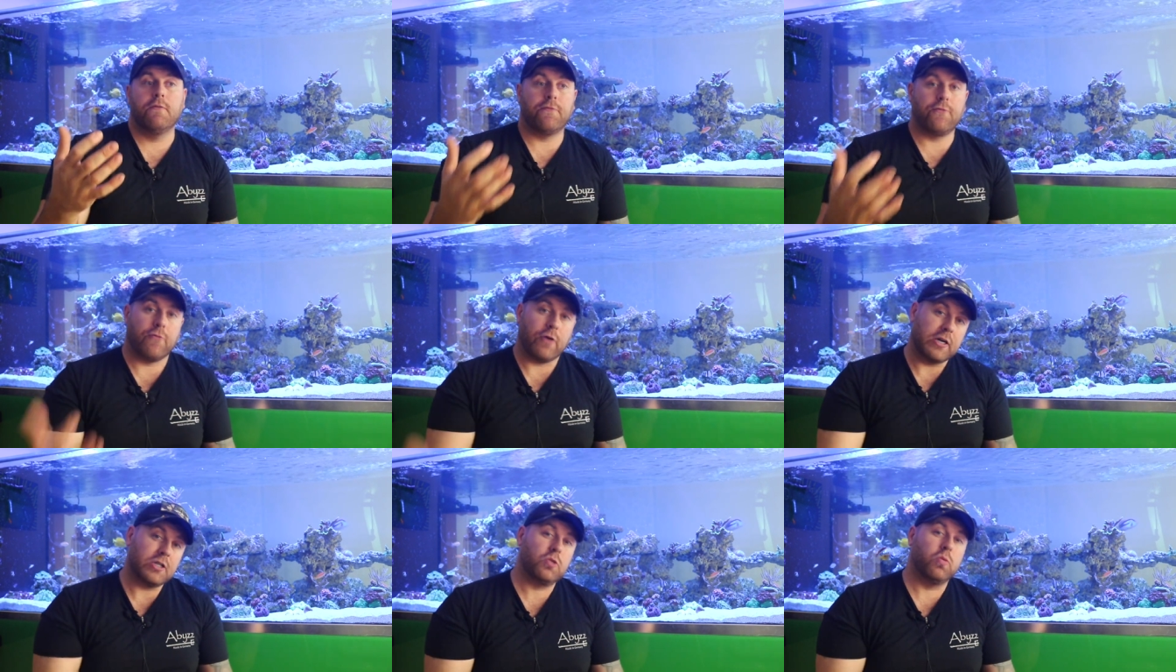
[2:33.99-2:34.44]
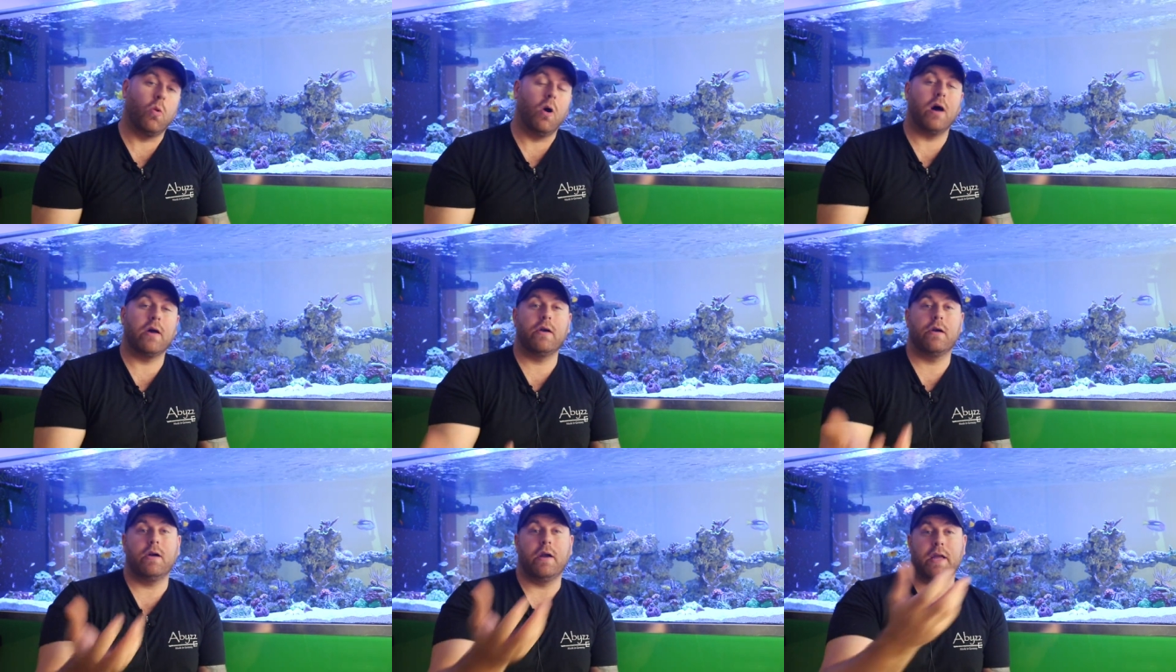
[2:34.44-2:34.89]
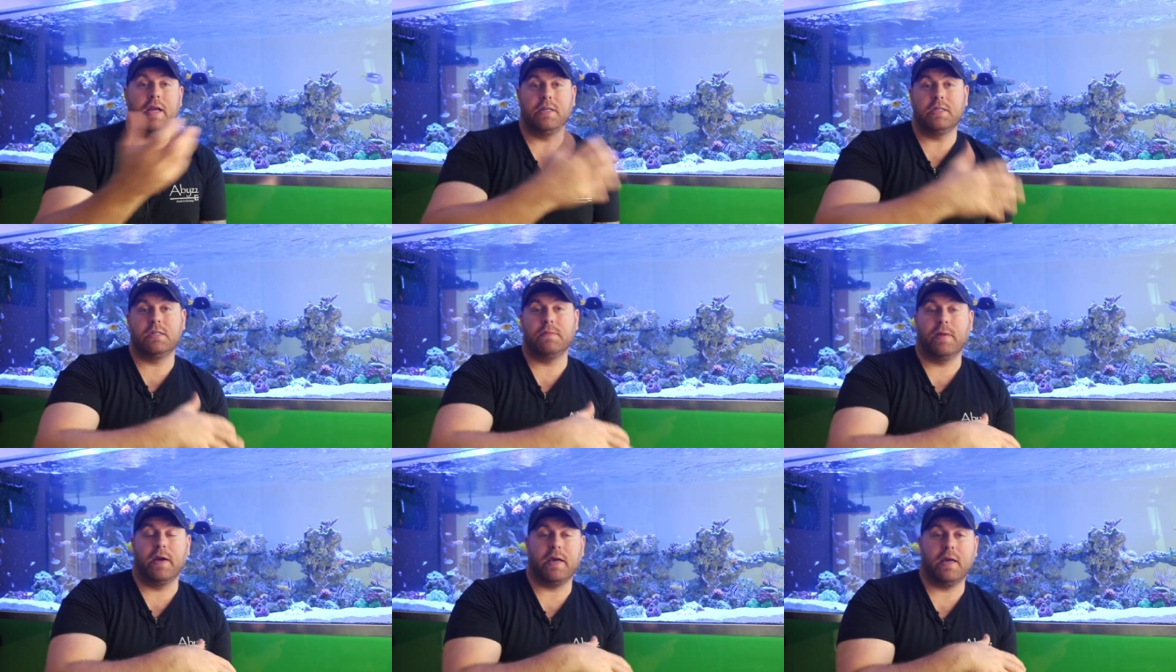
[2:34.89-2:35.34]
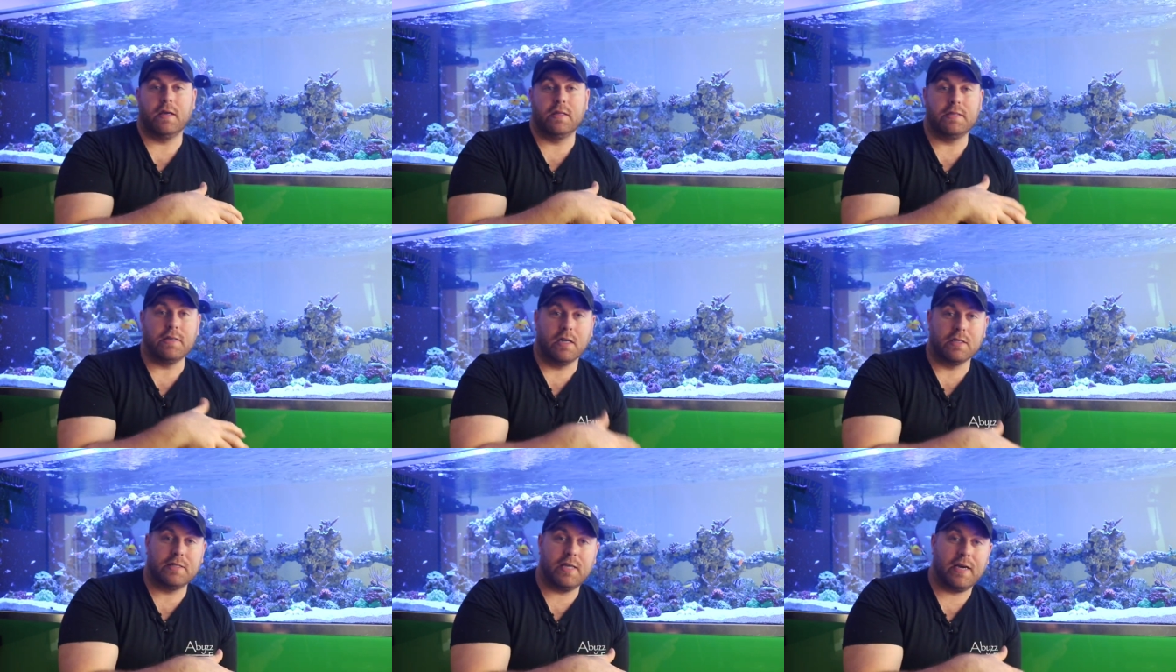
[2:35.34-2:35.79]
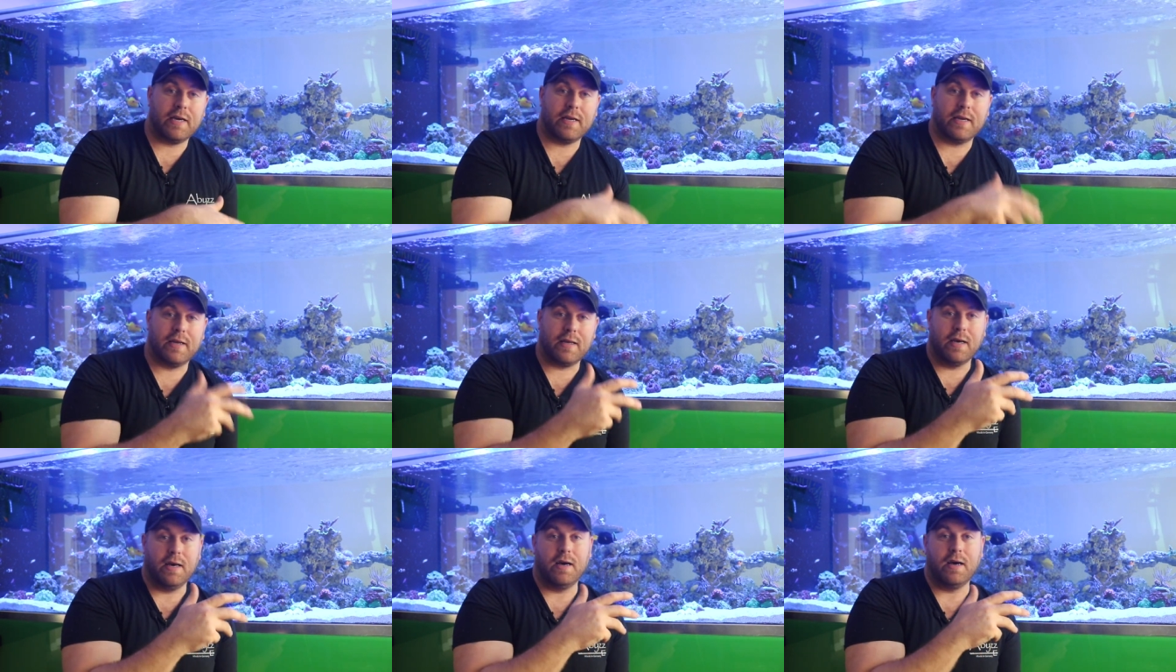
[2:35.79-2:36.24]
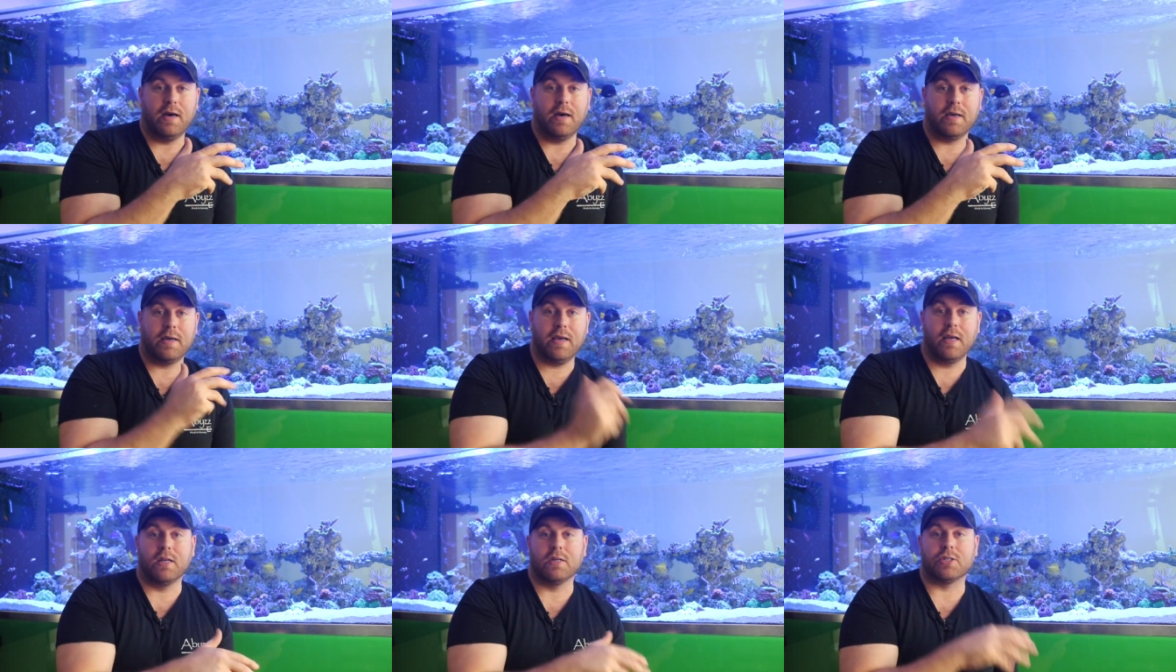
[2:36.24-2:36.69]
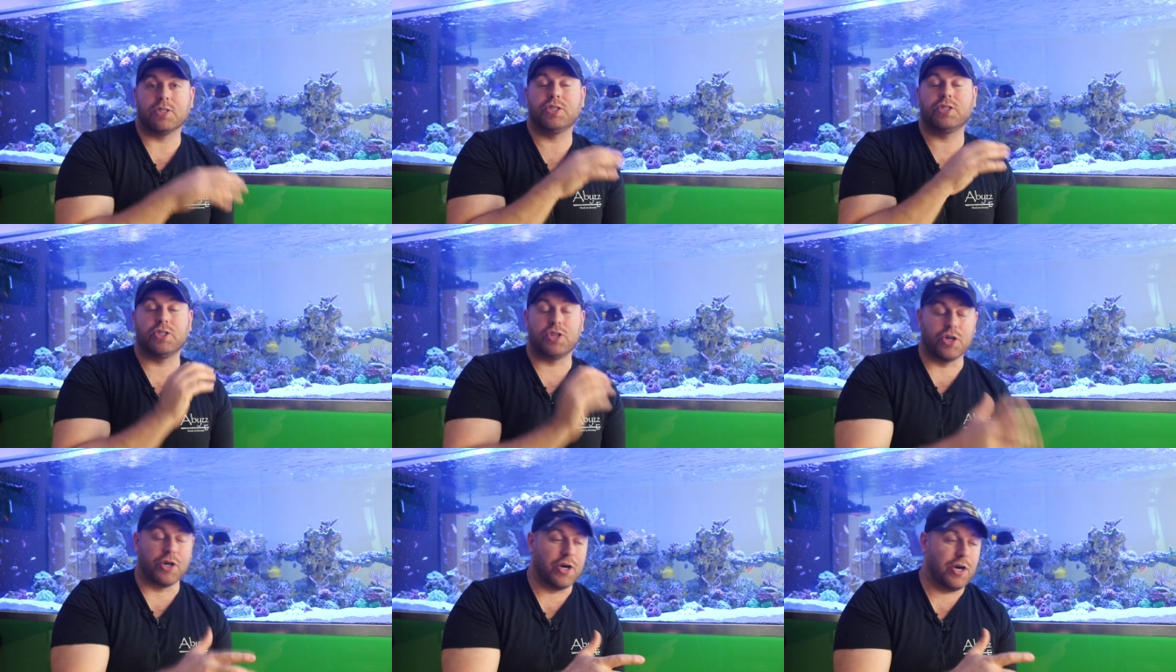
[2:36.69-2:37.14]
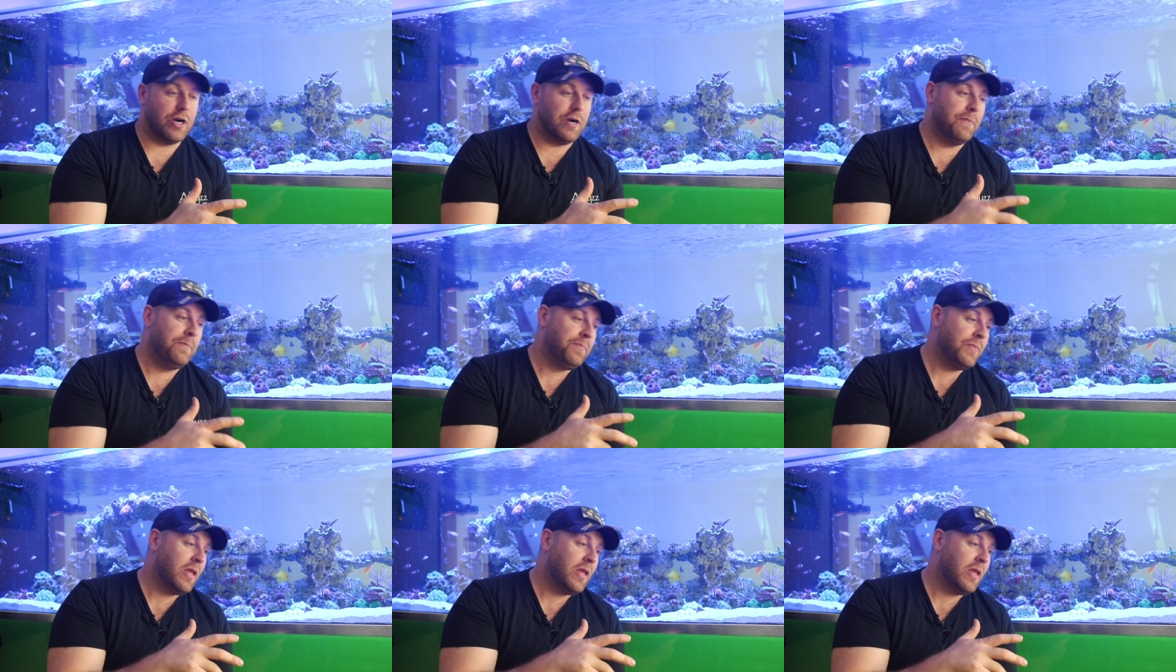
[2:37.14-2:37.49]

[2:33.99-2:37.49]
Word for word: fresh water into my Deltec uh, stir.